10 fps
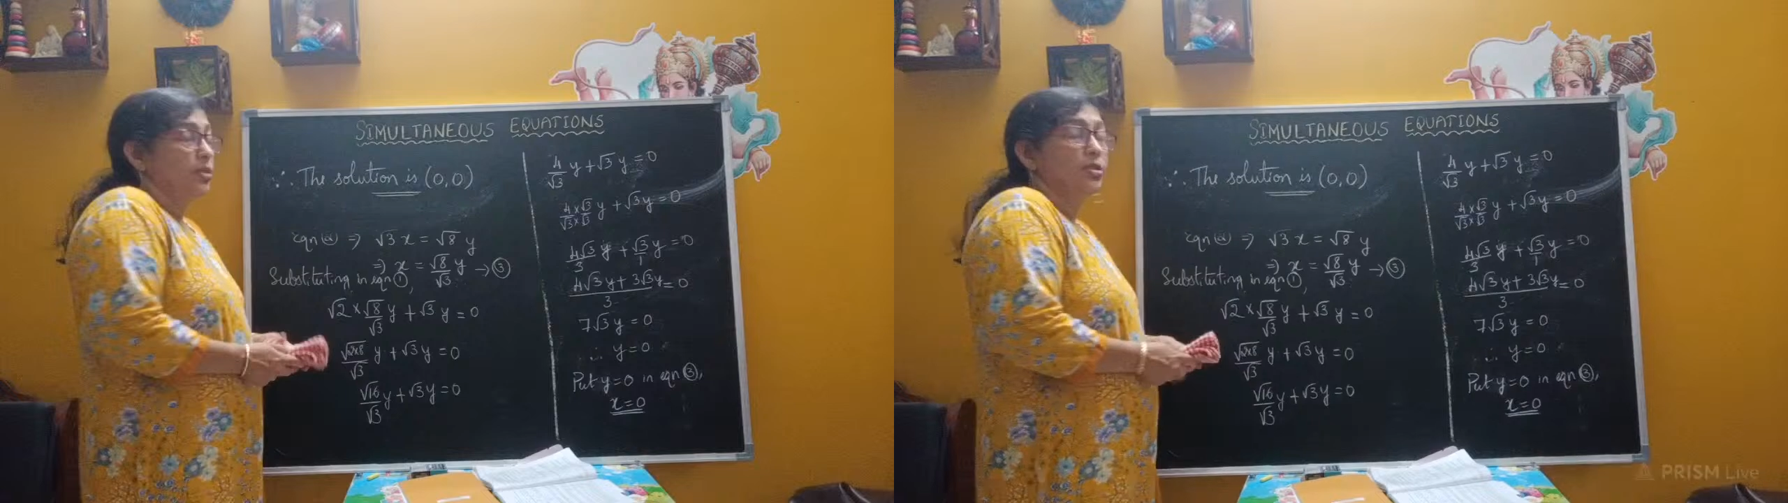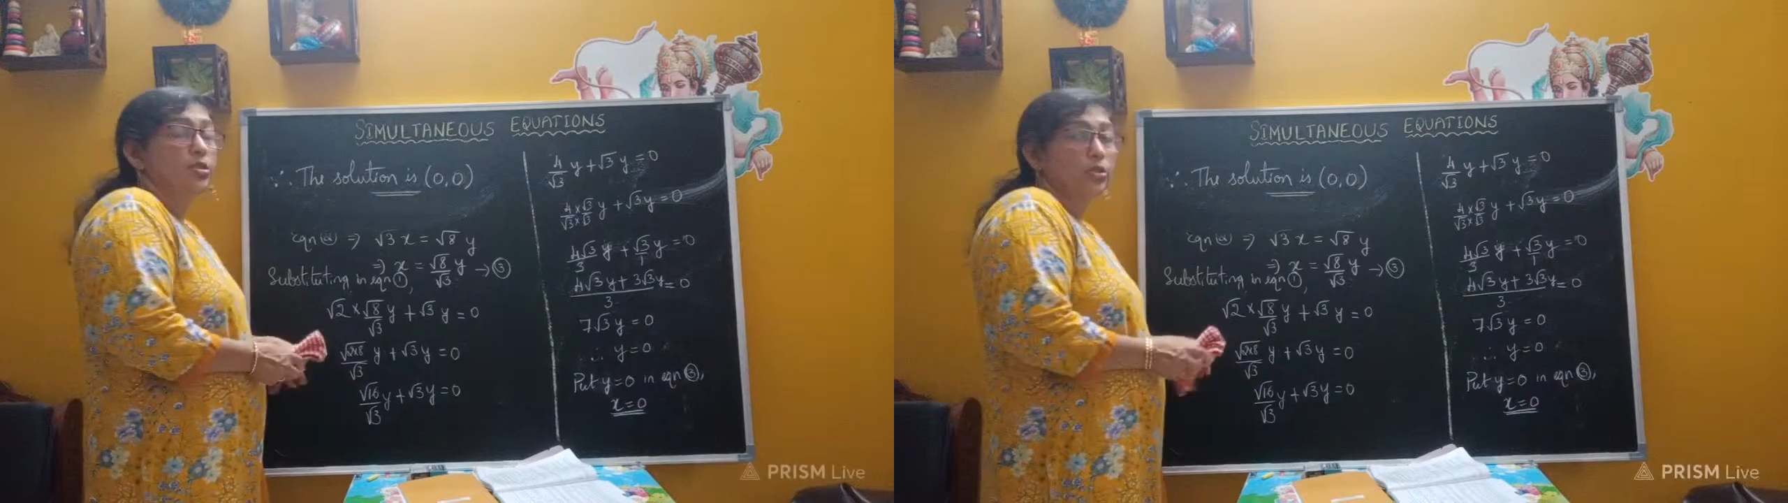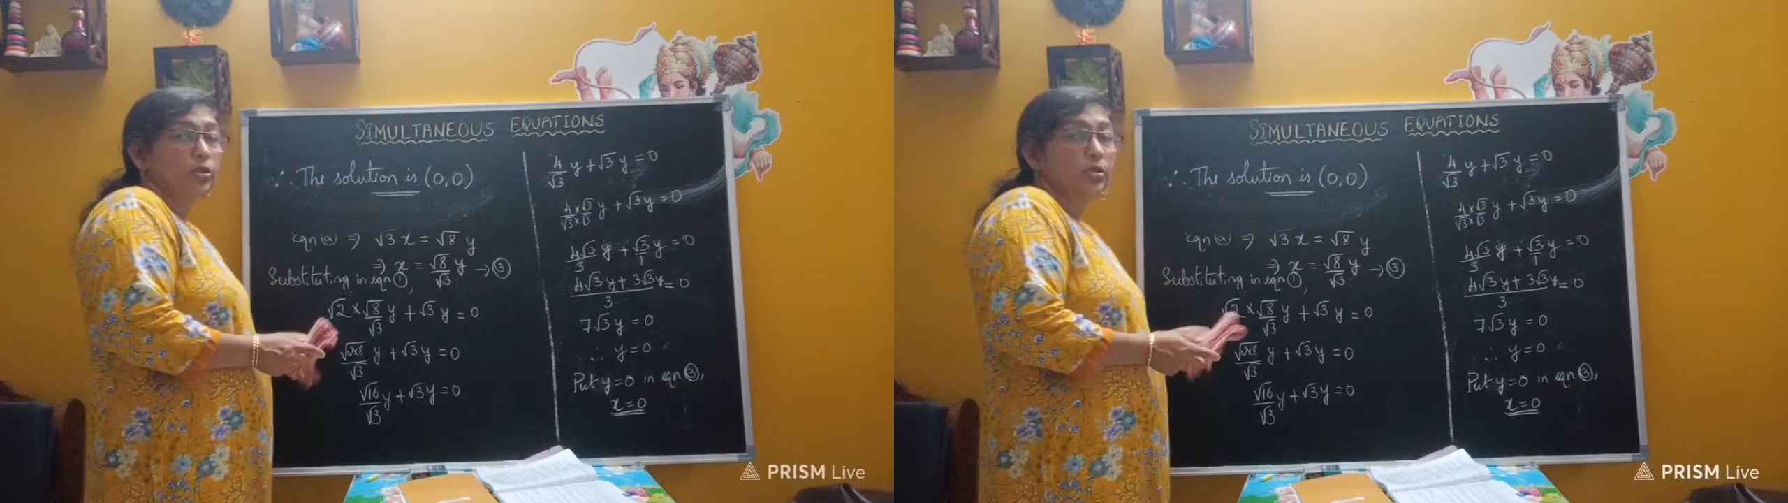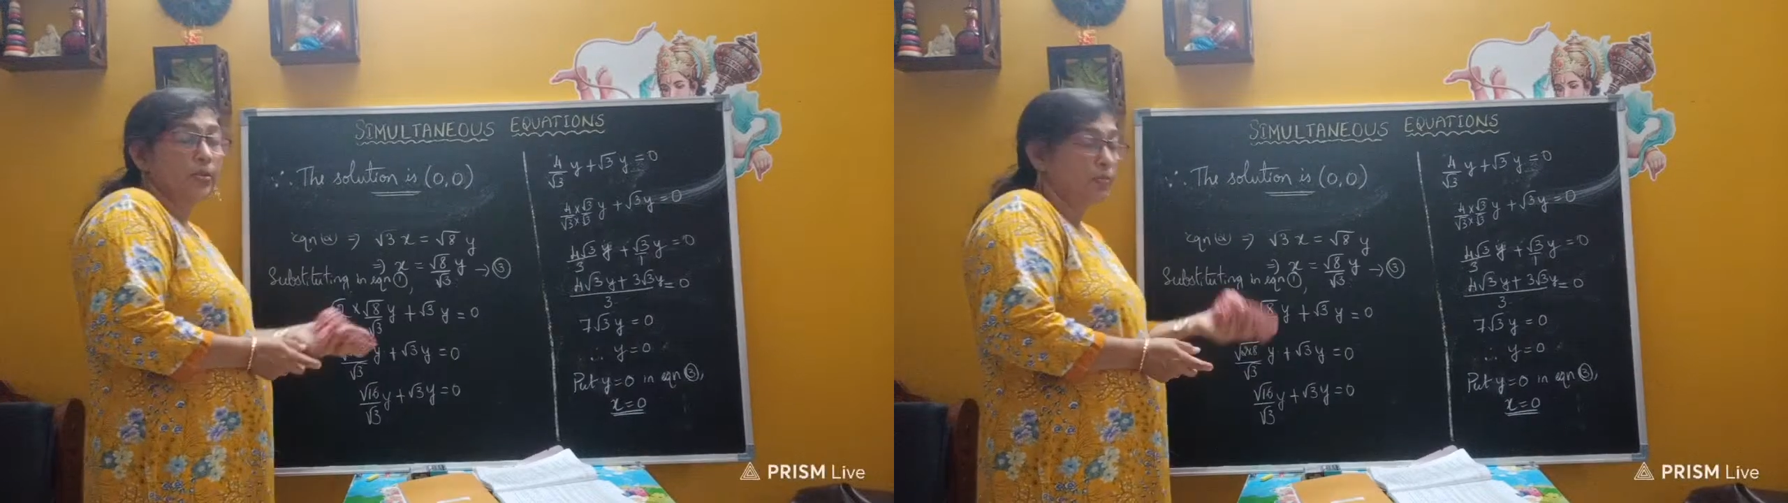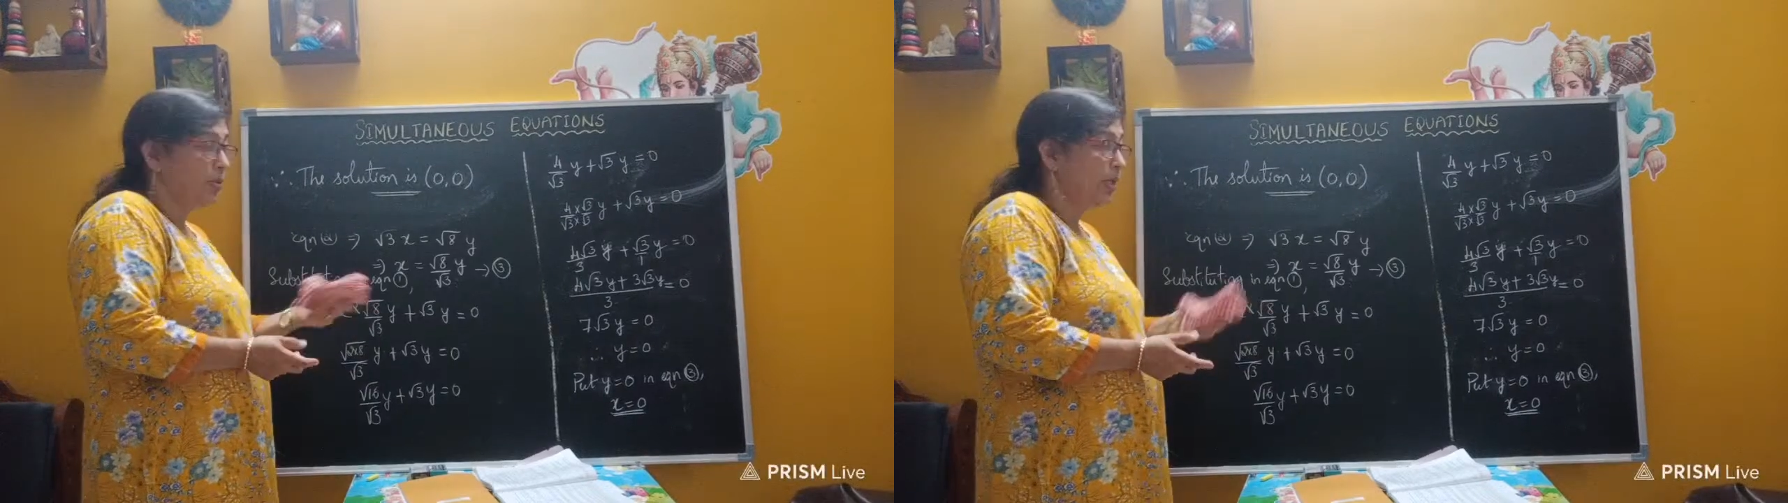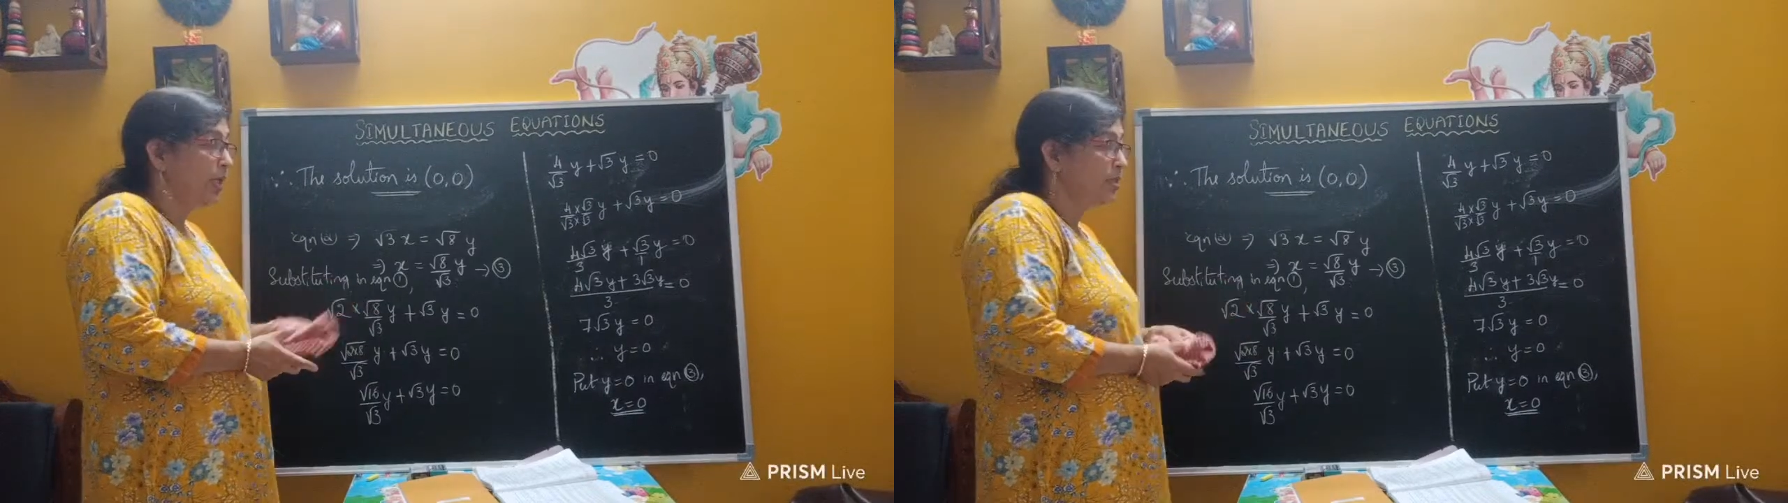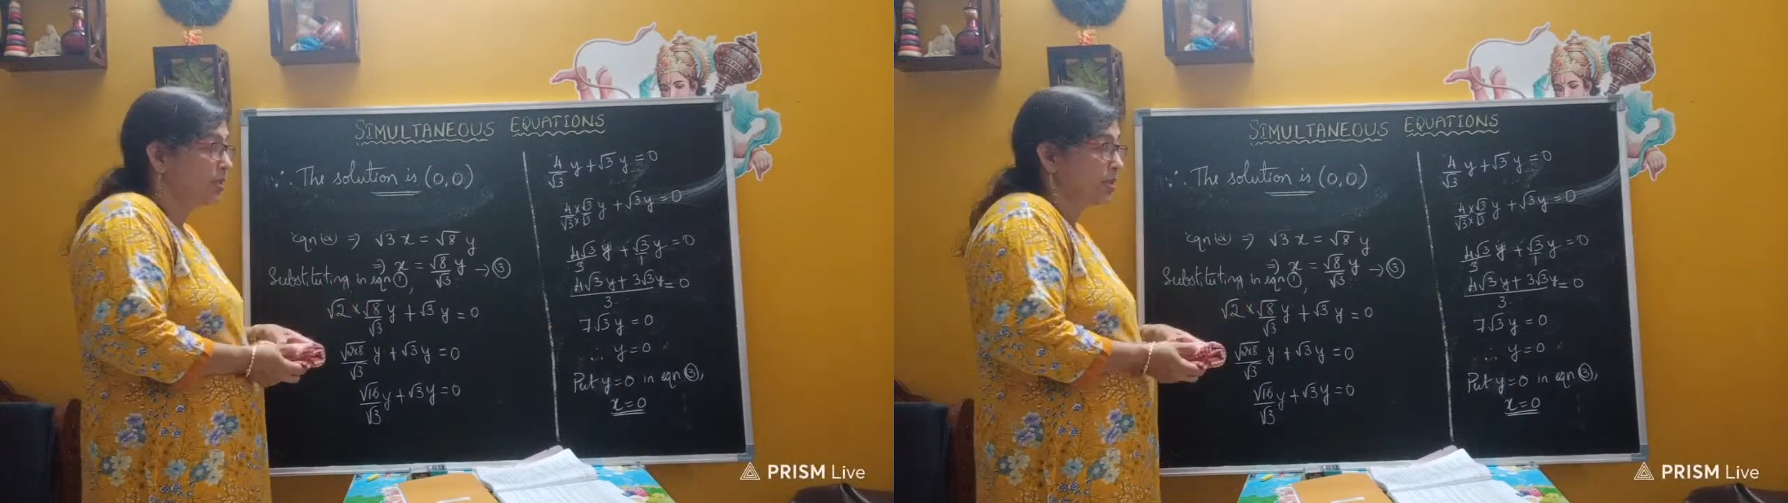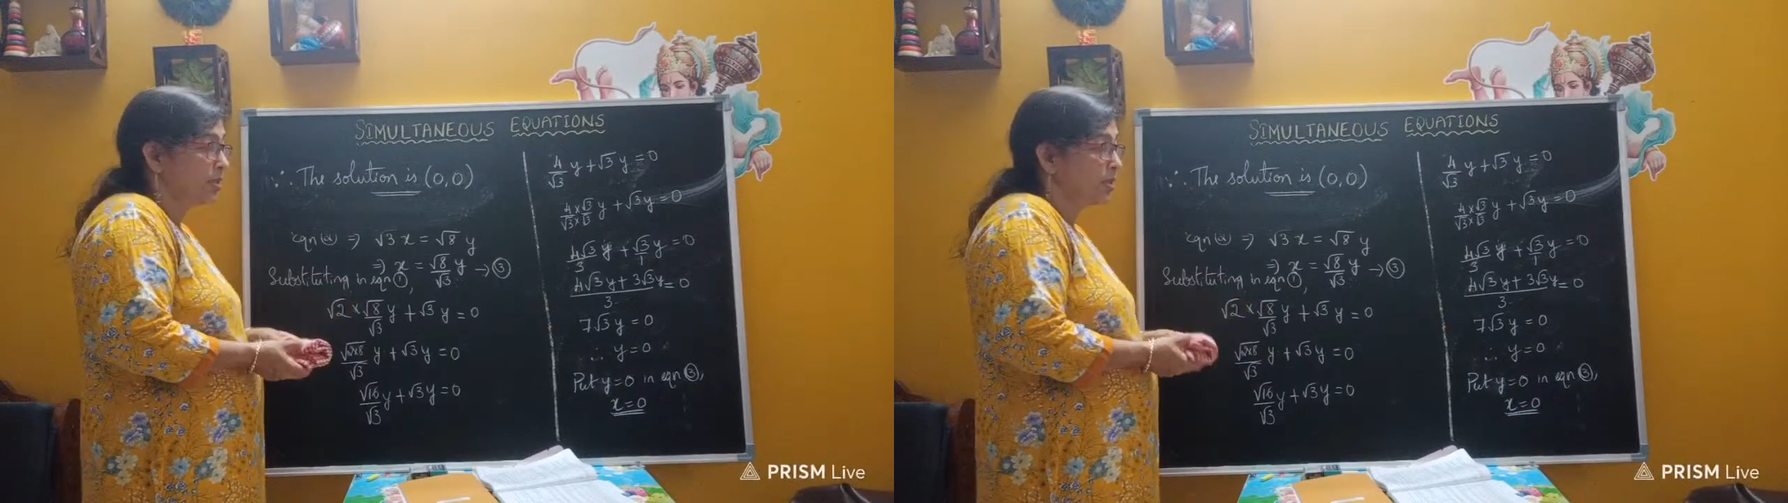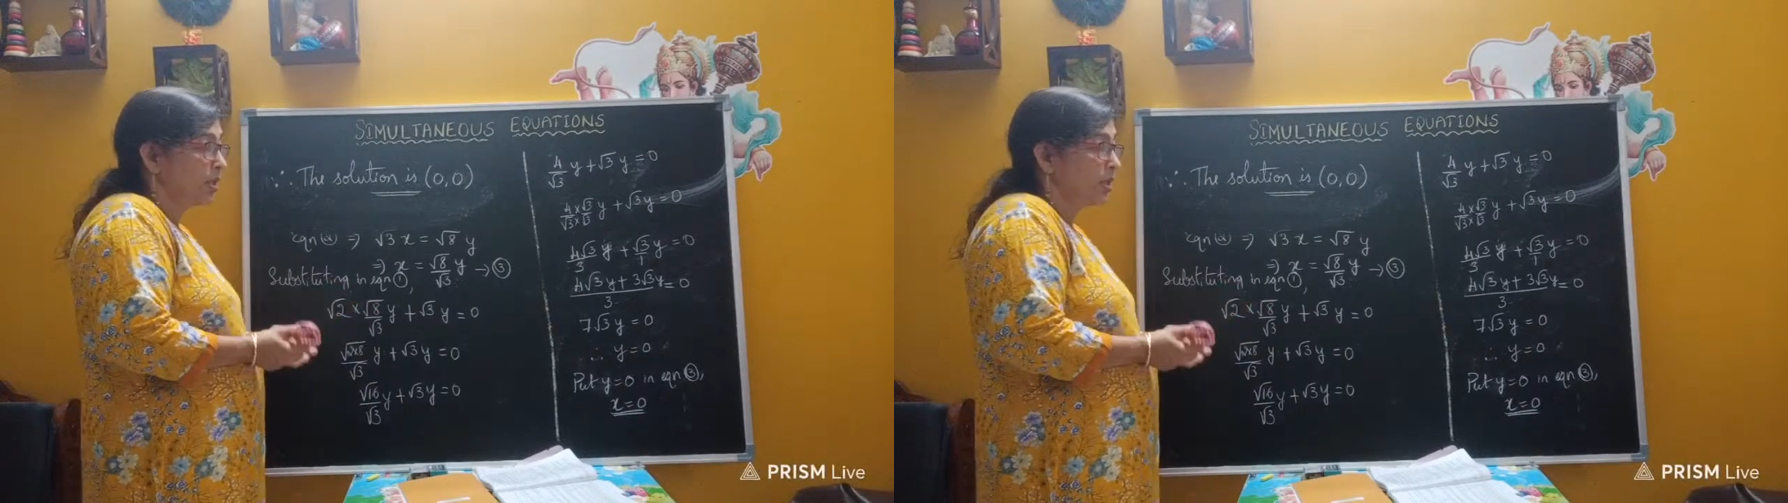So please